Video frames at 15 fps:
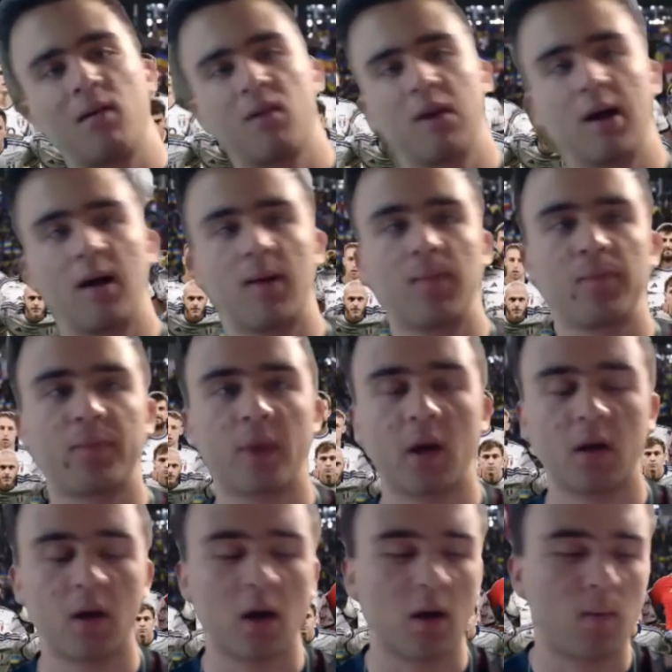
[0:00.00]
the,
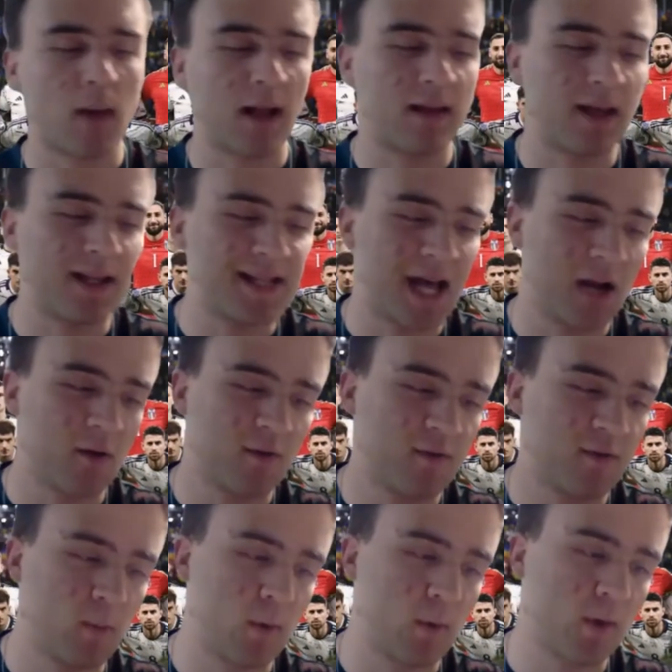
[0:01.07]
about the Italian
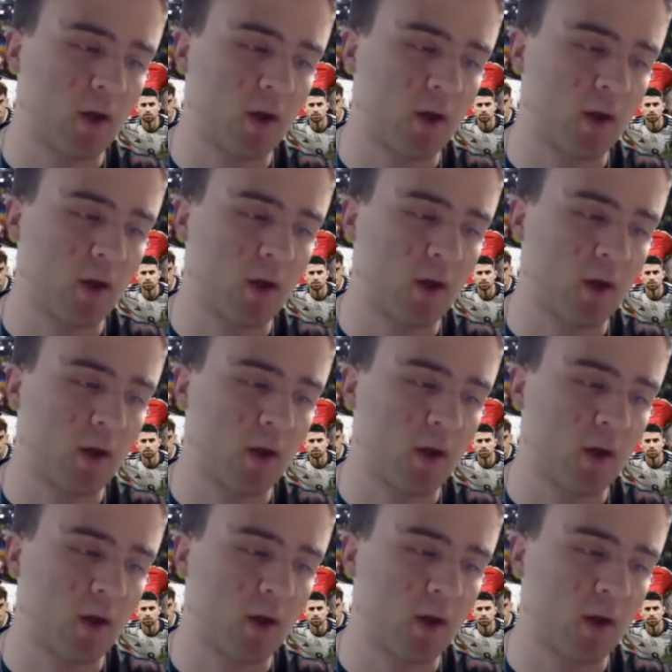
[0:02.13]
football.